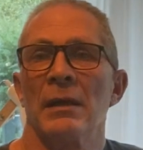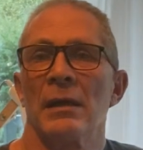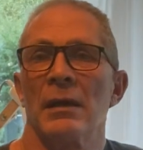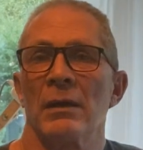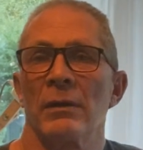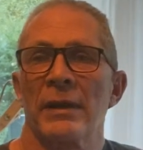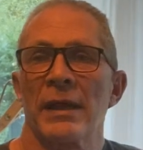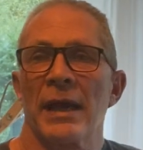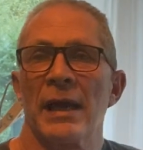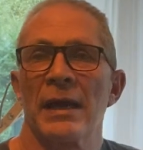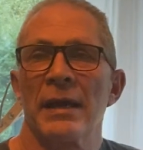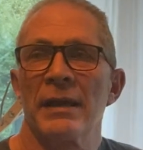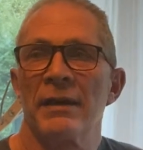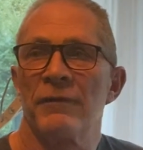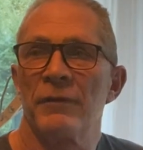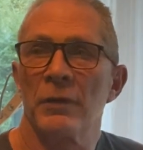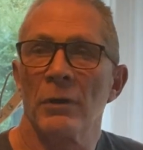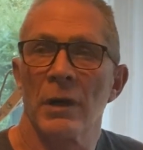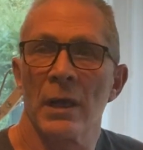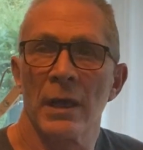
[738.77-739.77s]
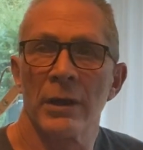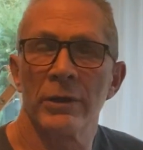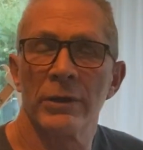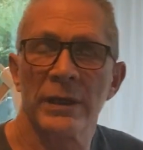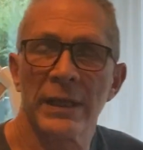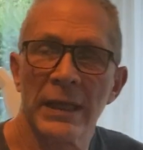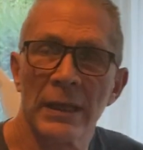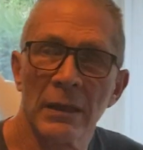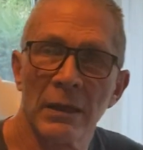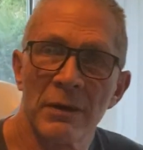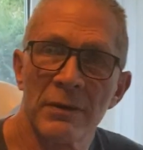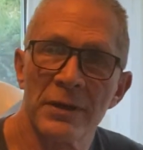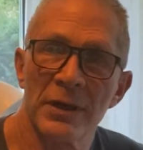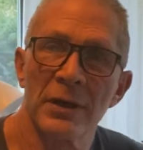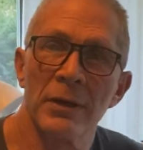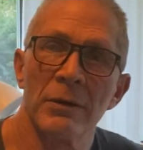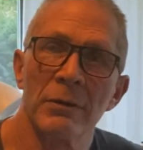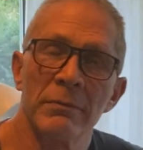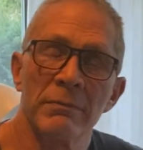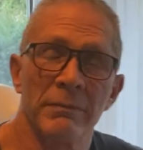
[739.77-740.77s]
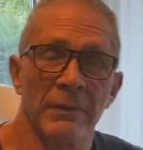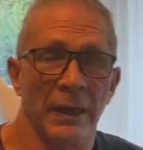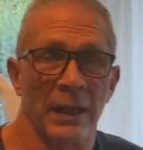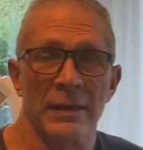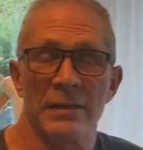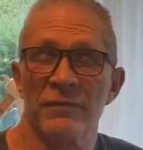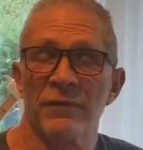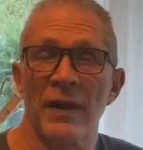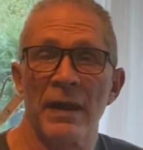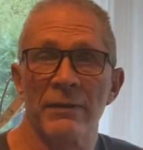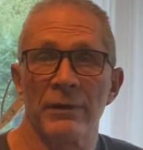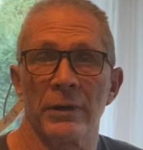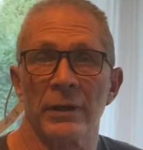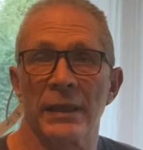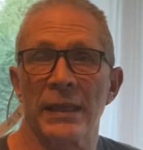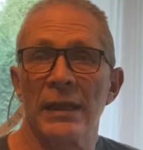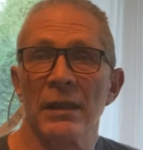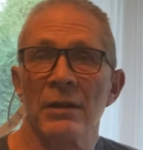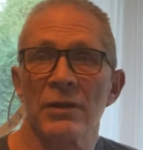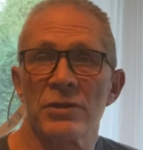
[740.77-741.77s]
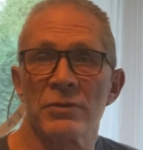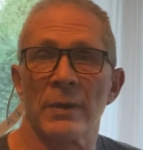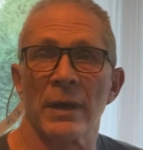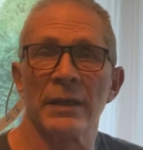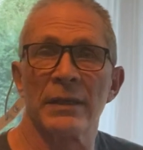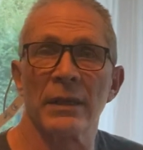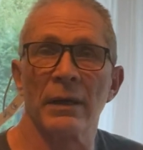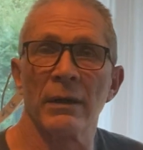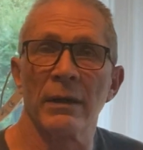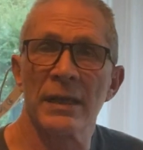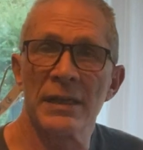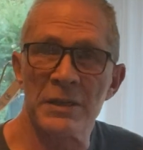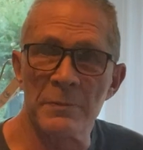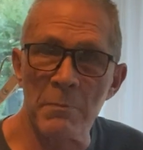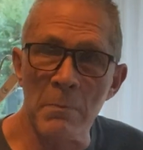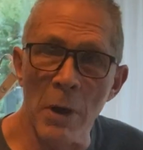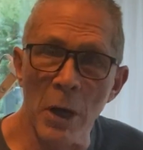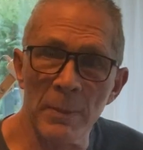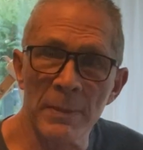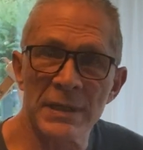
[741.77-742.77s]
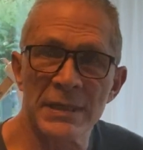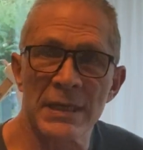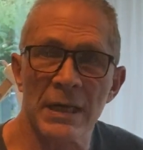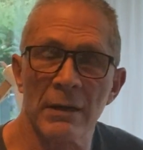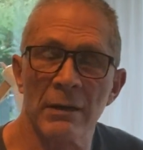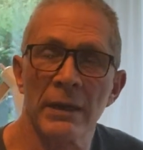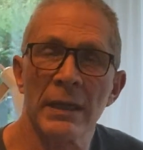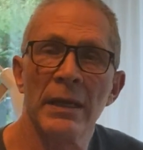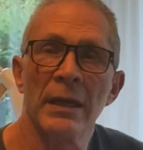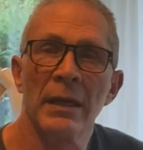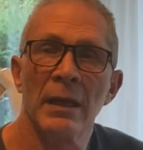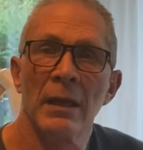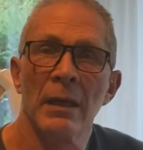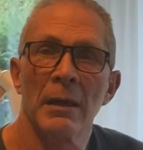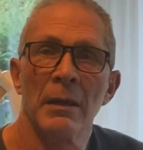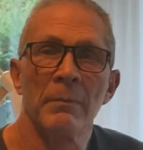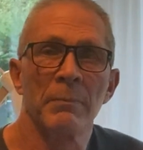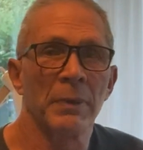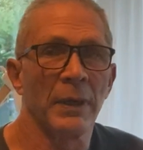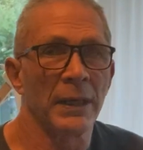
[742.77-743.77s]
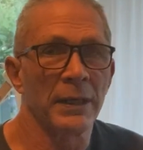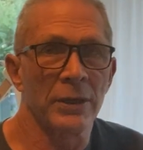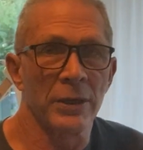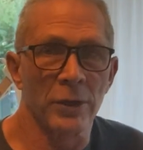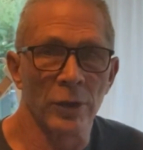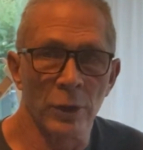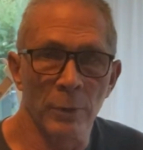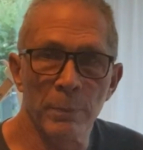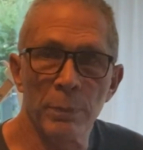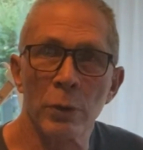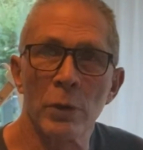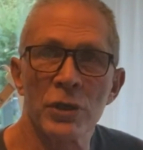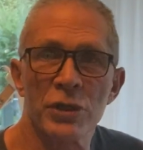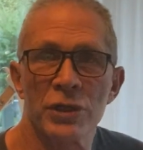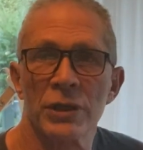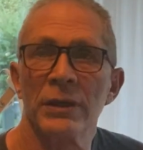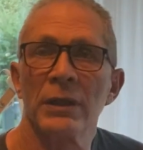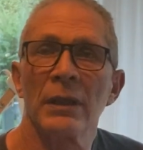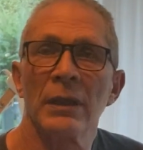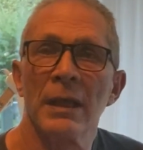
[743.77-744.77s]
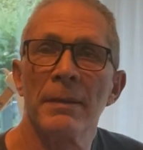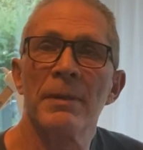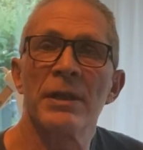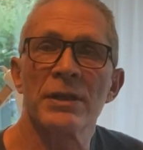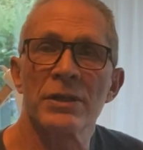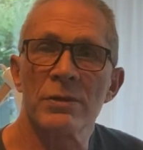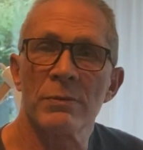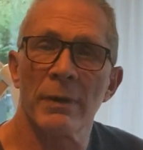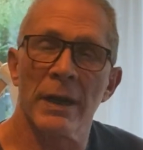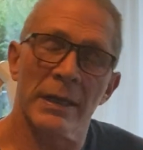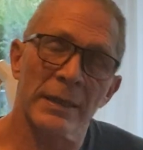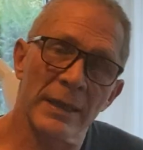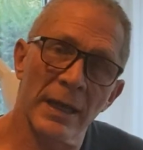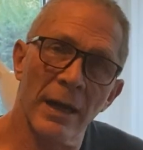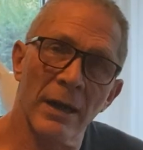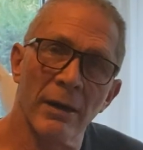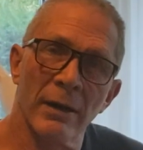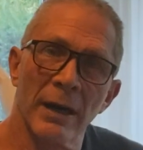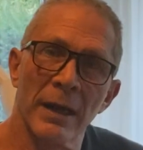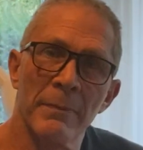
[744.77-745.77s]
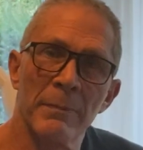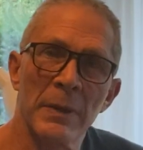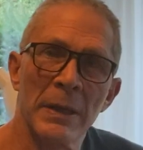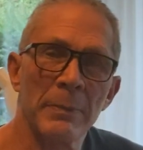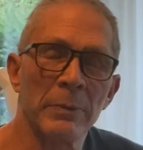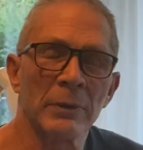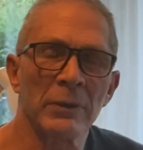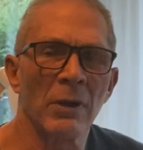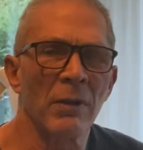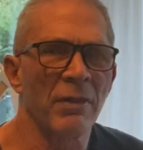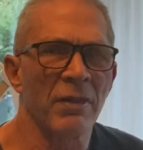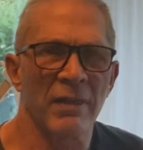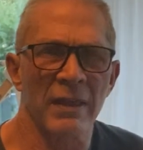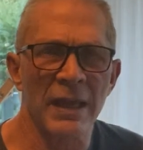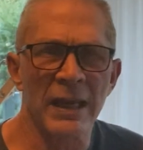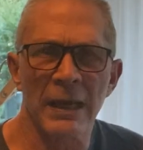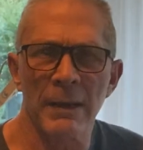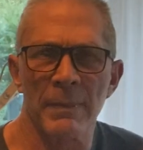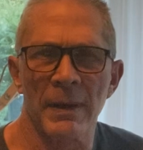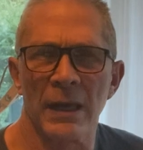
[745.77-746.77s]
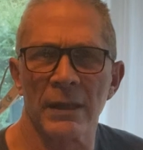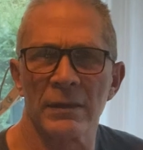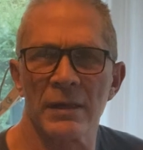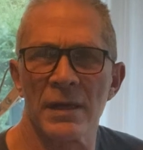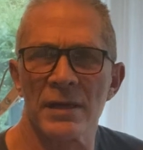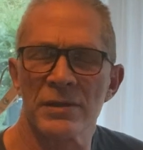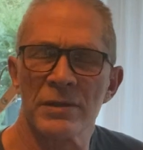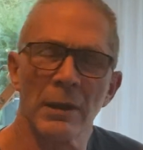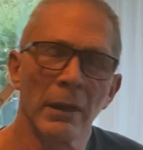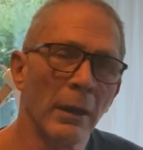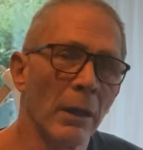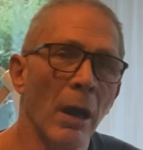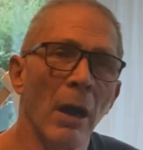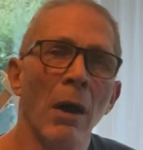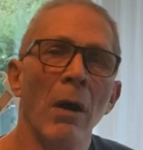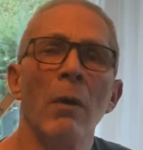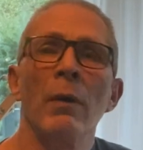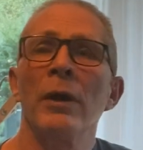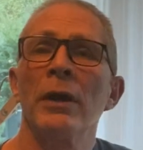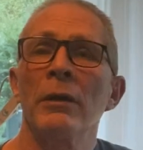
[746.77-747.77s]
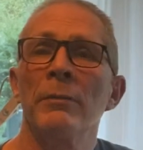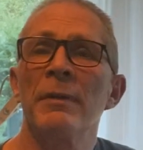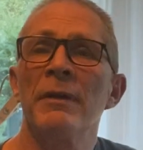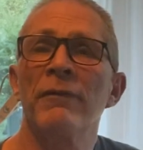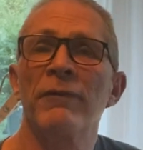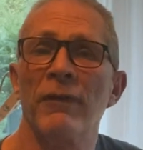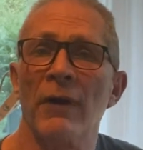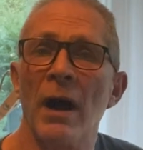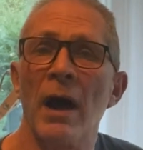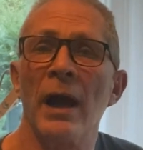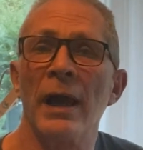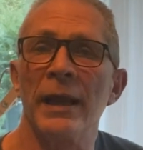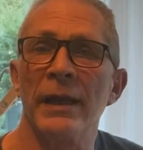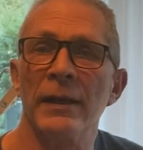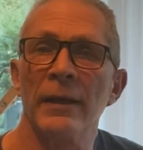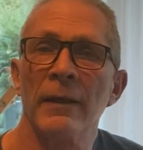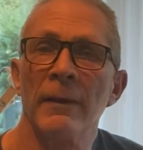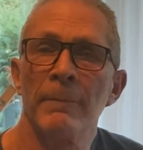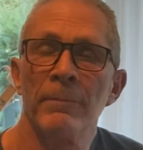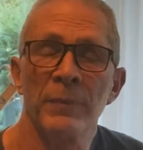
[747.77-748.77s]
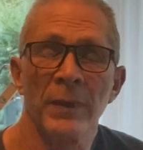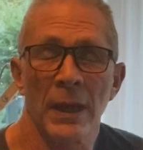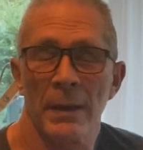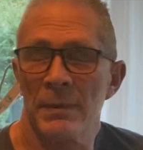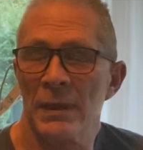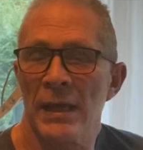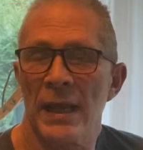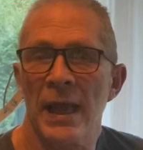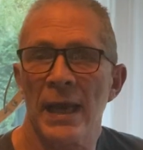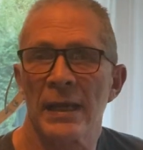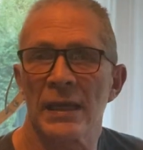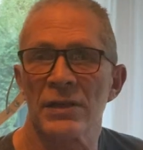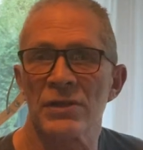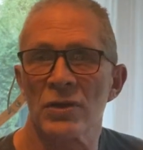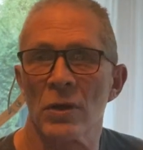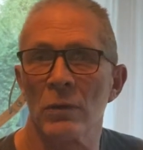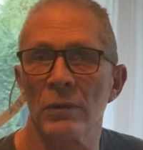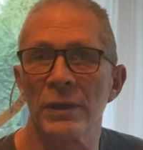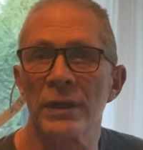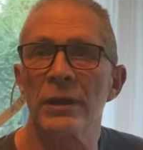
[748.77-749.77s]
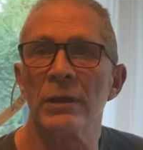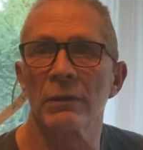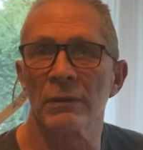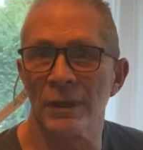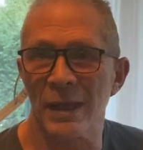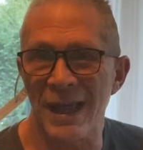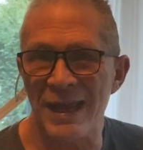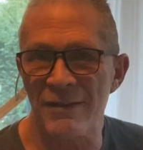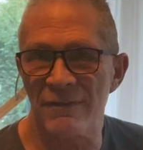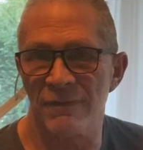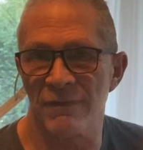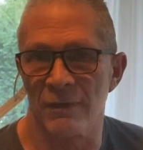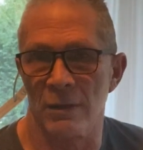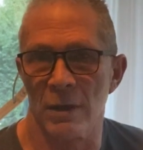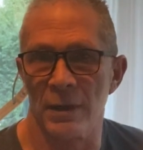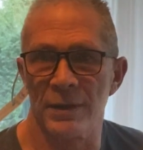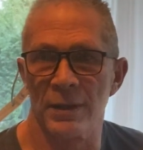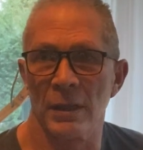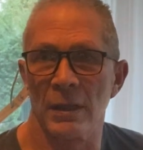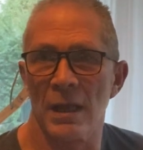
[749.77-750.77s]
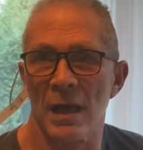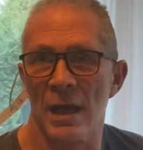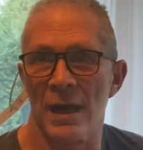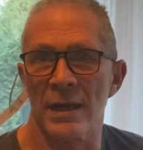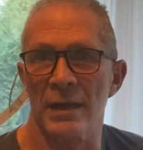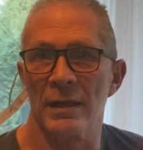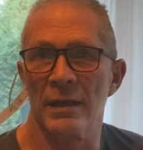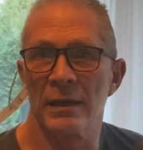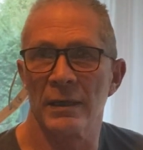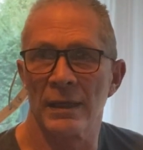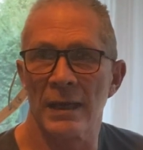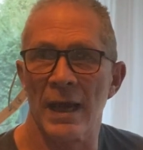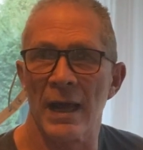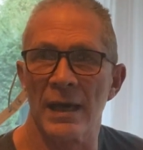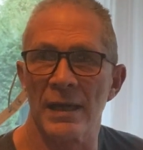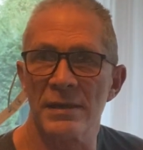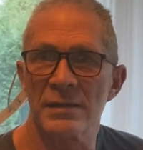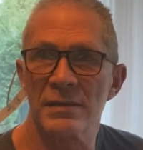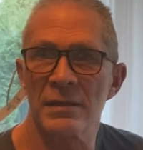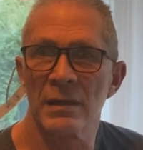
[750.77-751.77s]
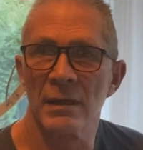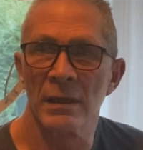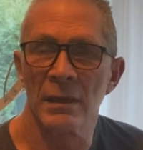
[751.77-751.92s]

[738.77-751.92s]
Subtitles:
Okay, if you're a 100-kilo dude, that's 500 kilos right there. It's momentary, but you're pushing the limits right there. And people don't think about this. They're like, oh, it'll be fine. I mean, heck, it's only your life on the line, guys.